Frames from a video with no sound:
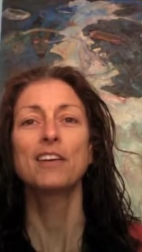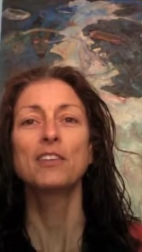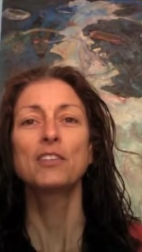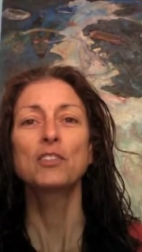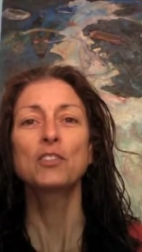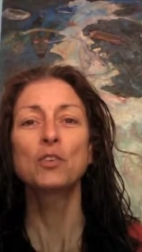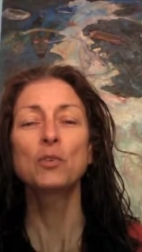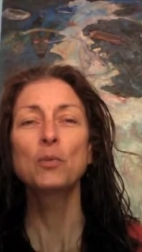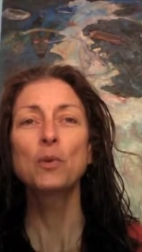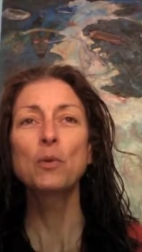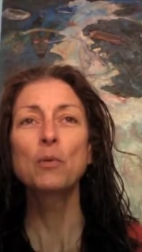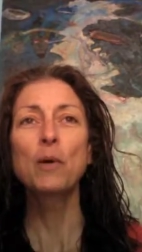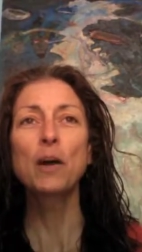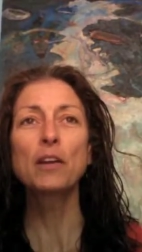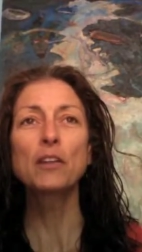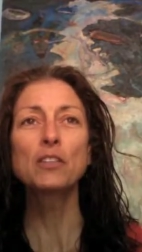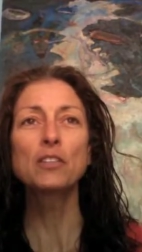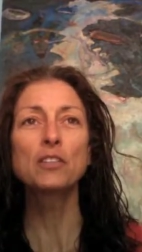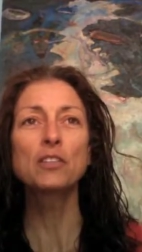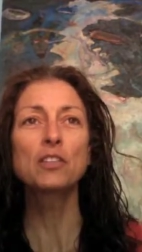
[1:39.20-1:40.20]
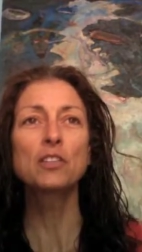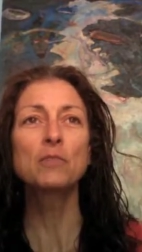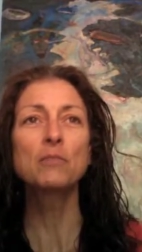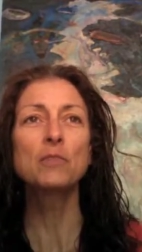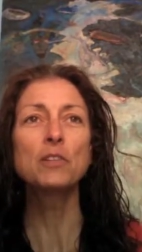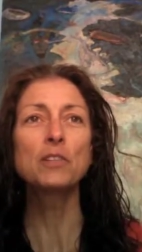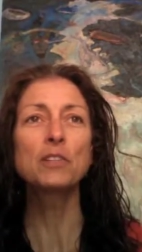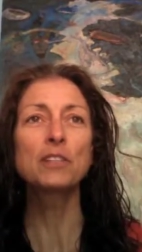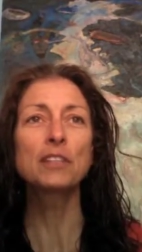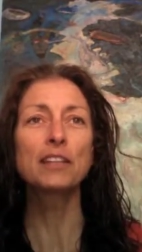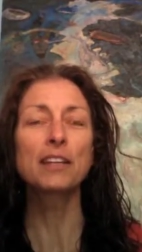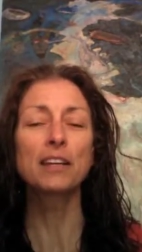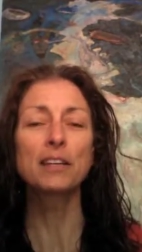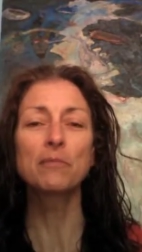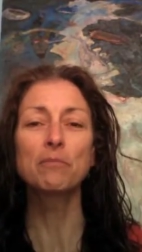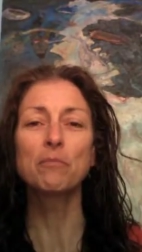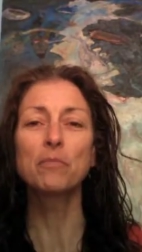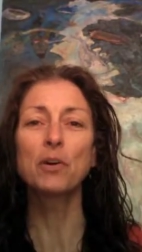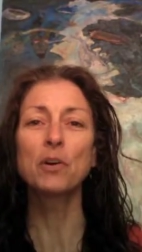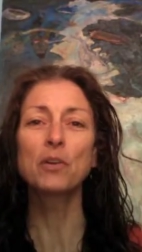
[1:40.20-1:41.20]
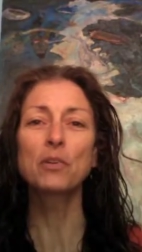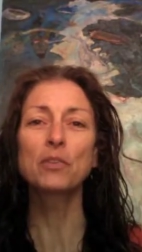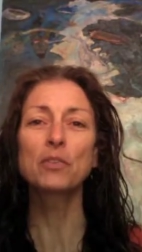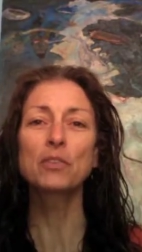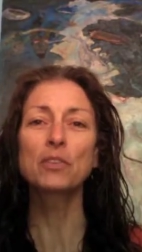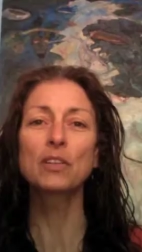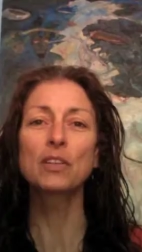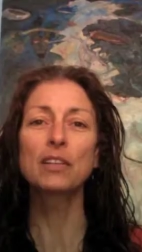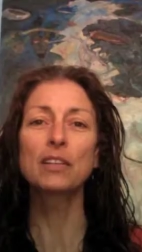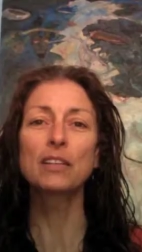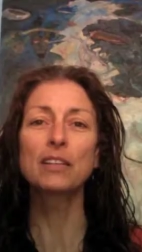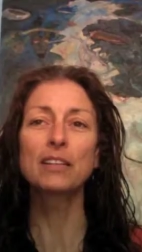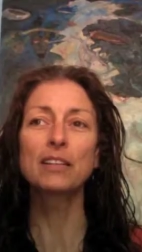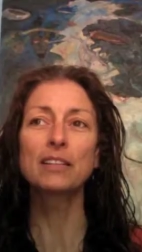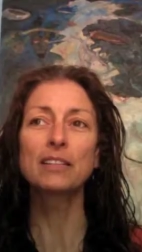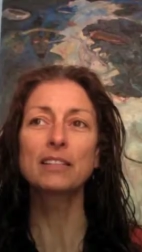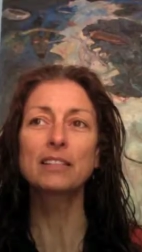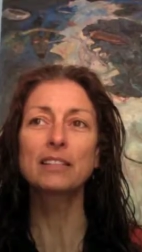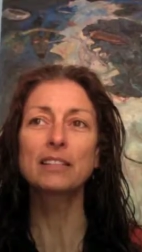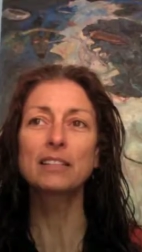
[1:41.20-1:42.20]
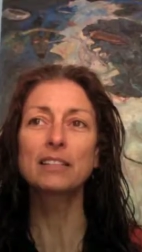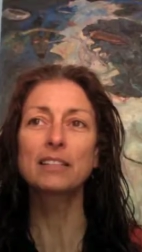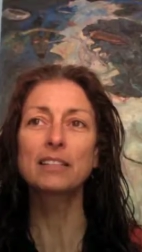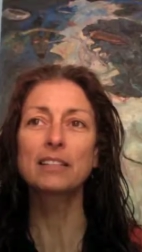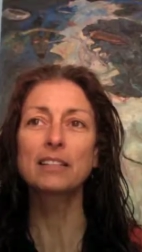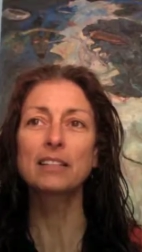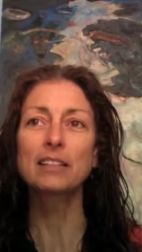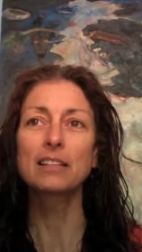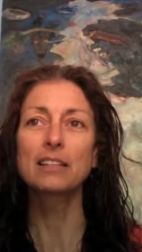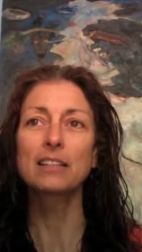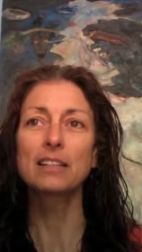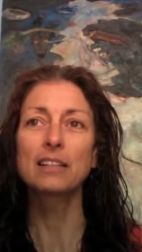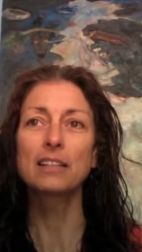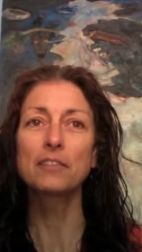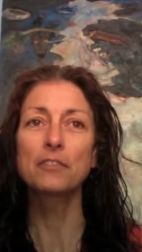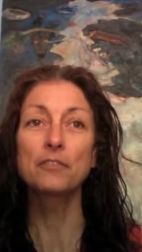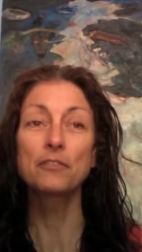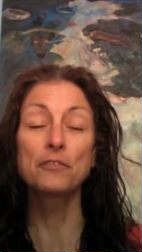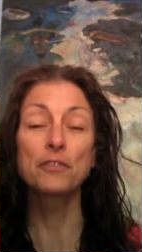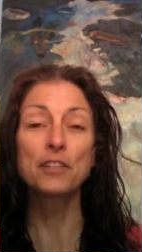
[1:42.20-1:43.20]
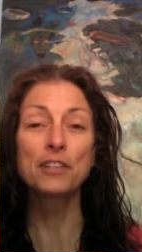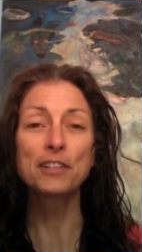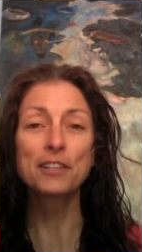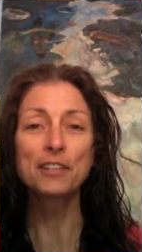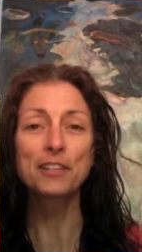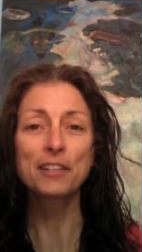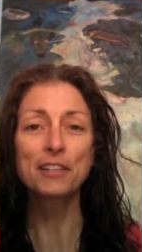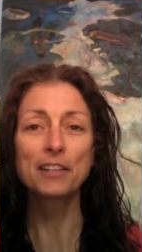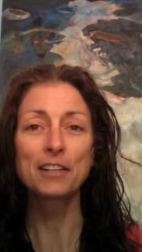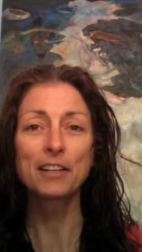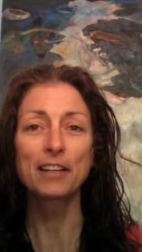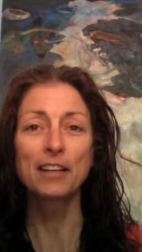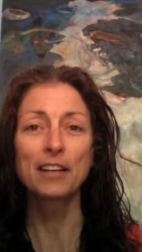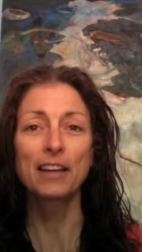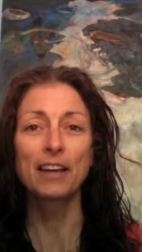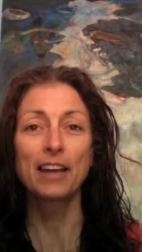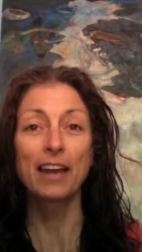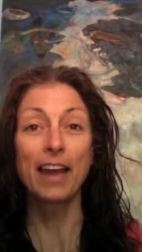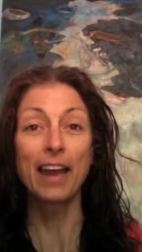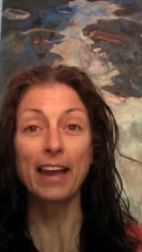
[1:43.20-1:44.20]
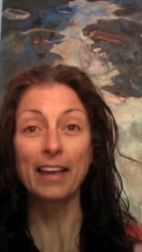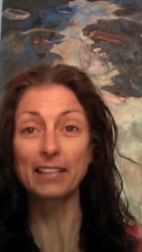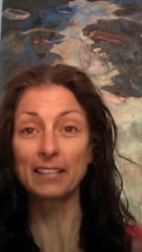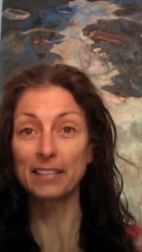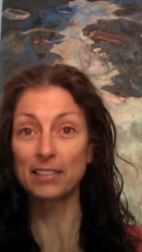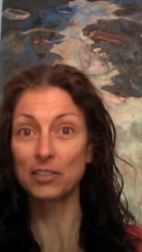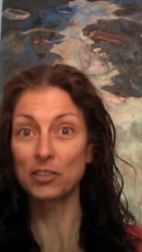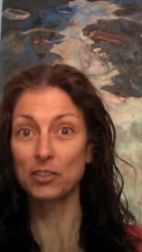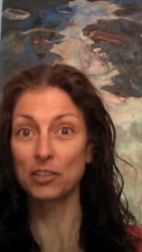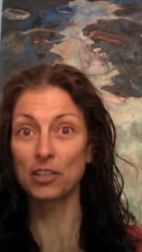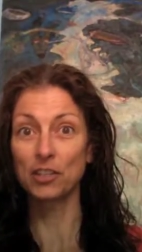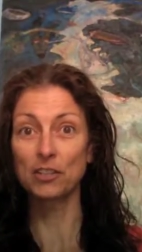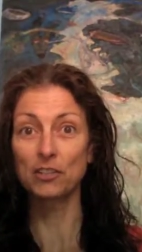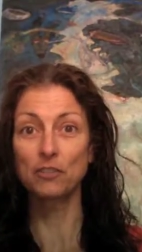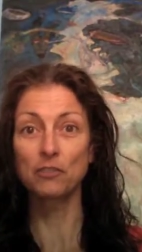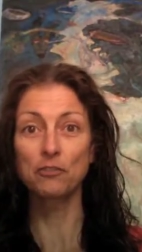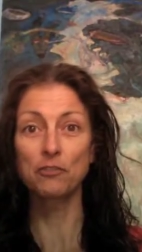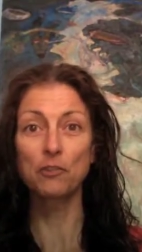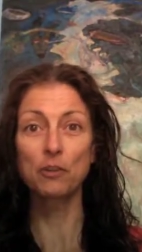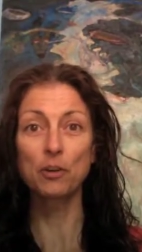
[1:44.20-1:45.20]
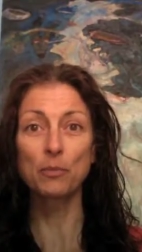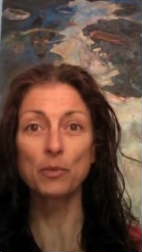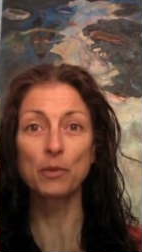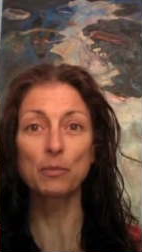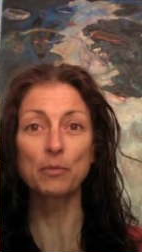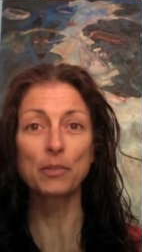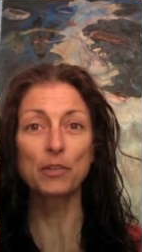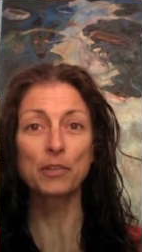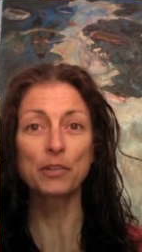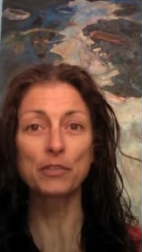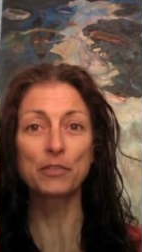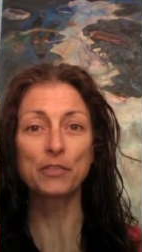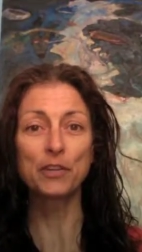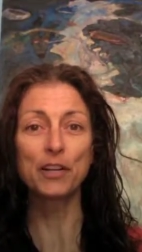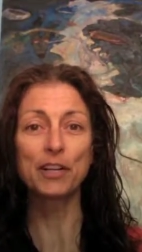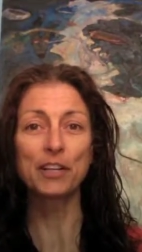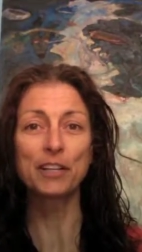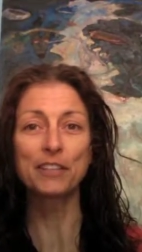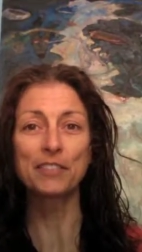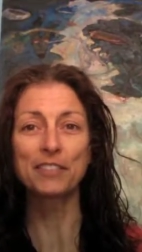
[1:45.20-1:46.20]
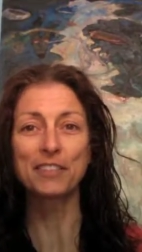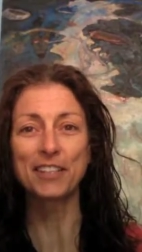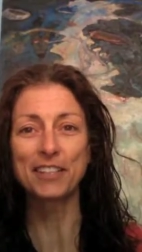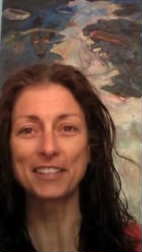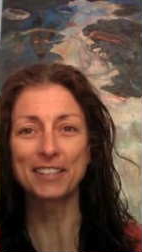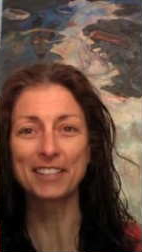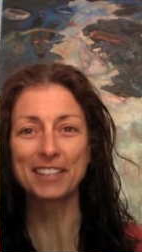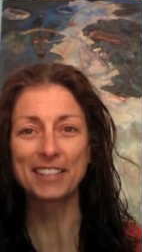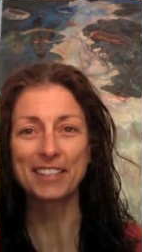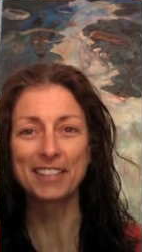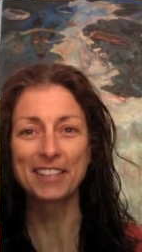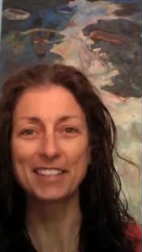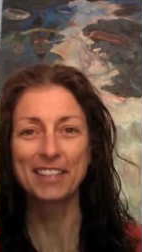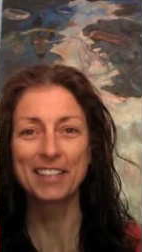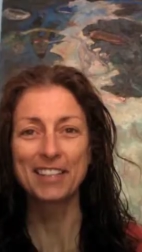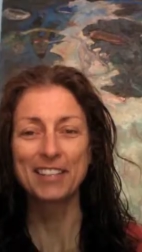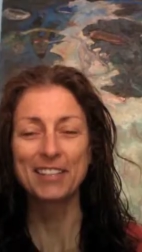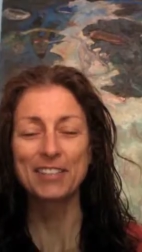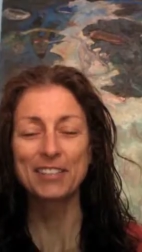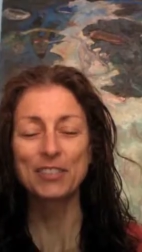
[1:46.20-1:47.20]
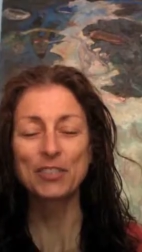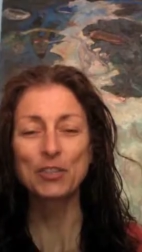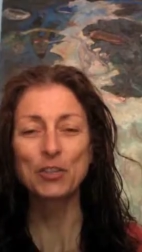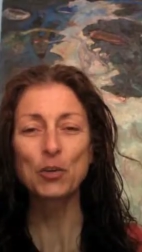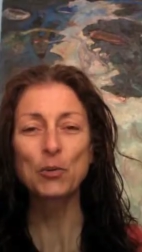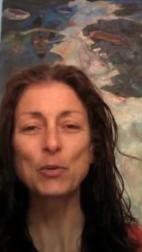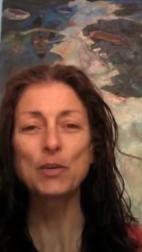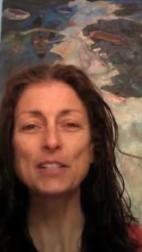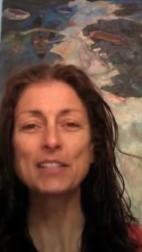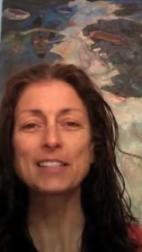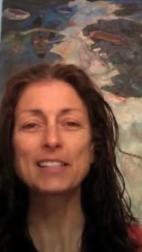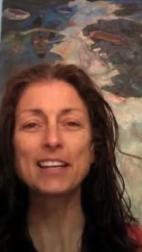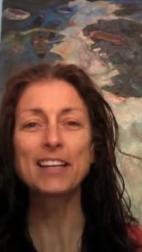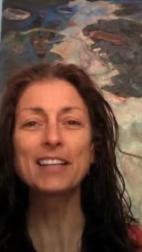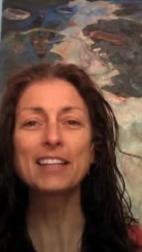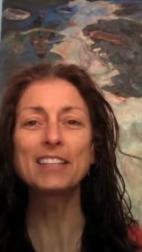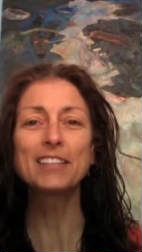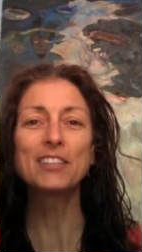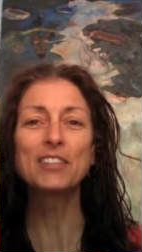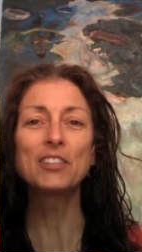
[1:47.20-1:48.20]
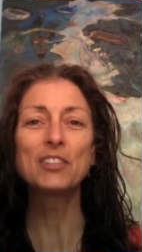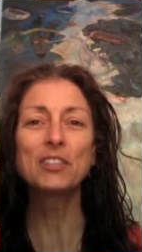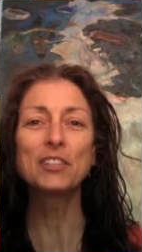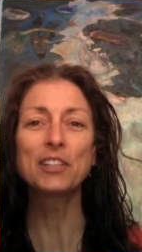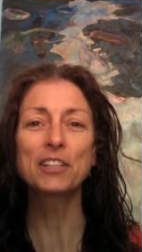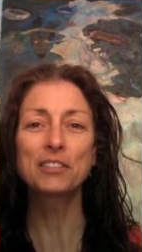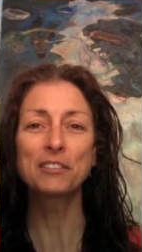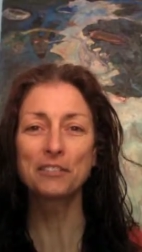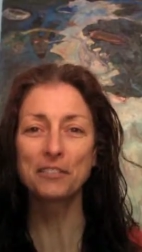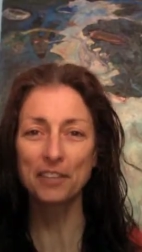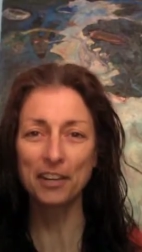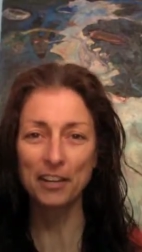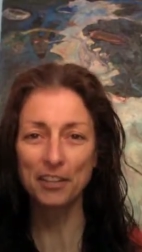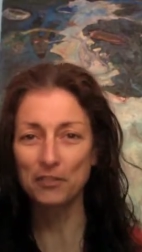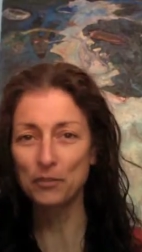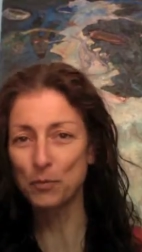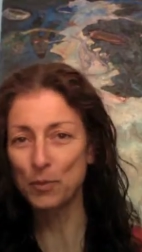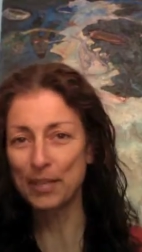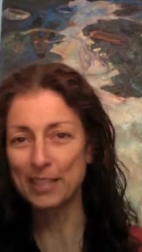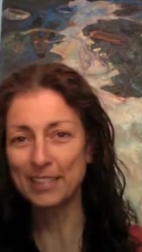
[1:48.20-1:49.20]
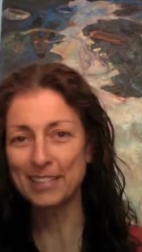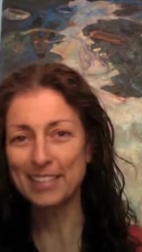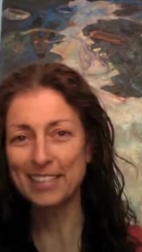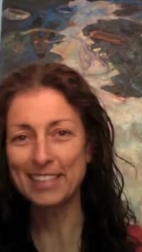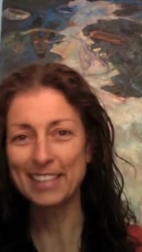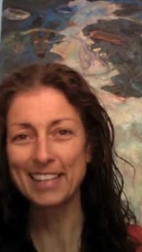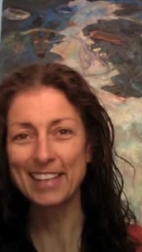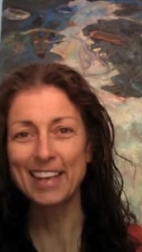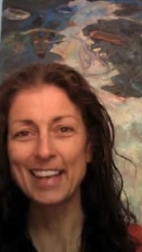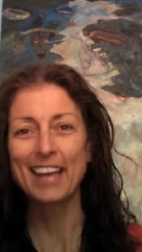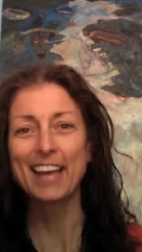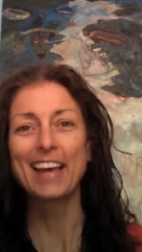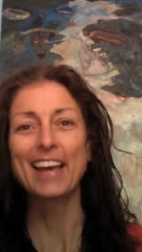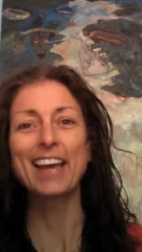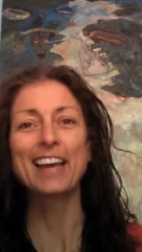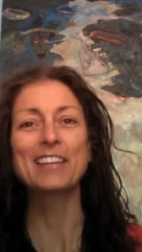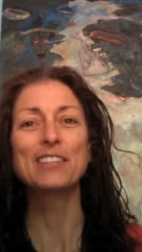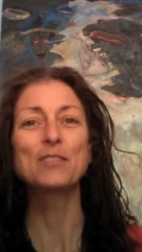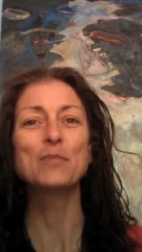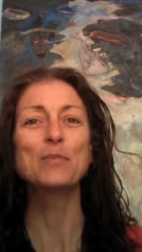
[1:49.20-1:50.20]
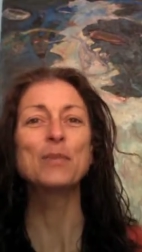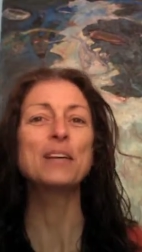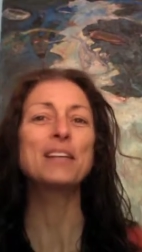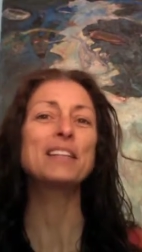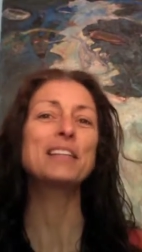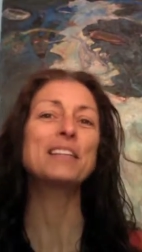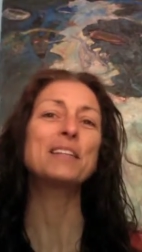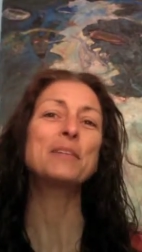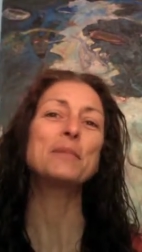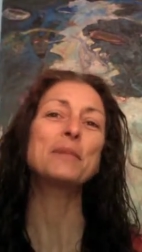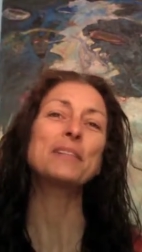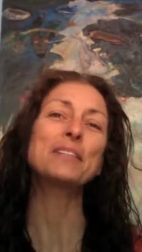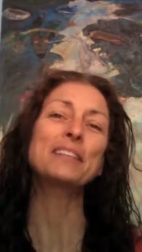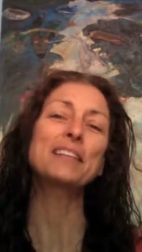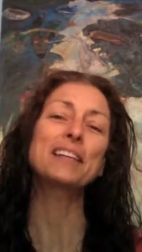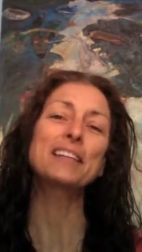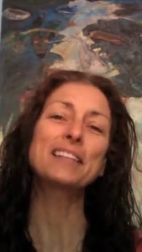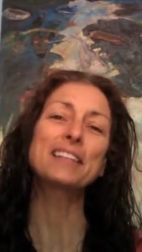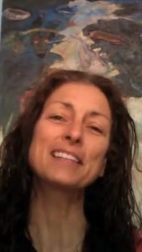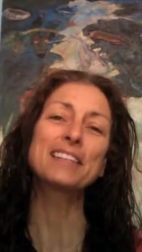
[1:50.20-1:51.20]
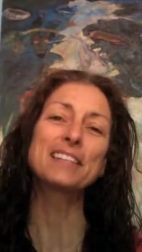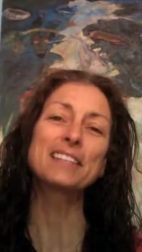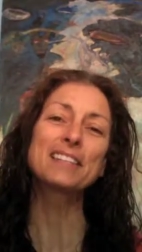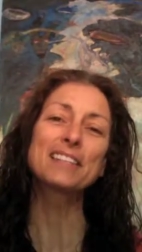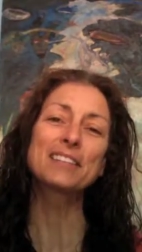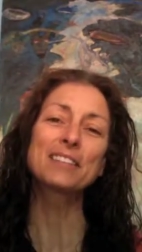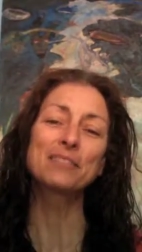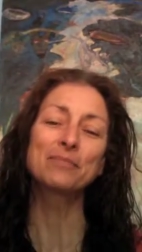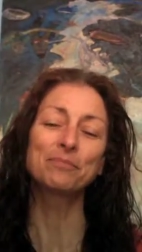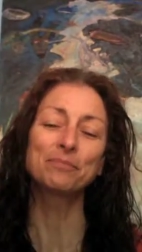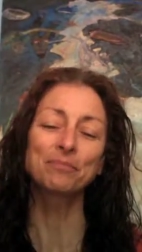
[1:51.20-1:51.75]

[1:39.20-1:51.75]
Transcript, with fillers: So, we wanted to communicate both its fear and its transforming, purifying effect. So, we decided to do it in five beats. And the melody went like this.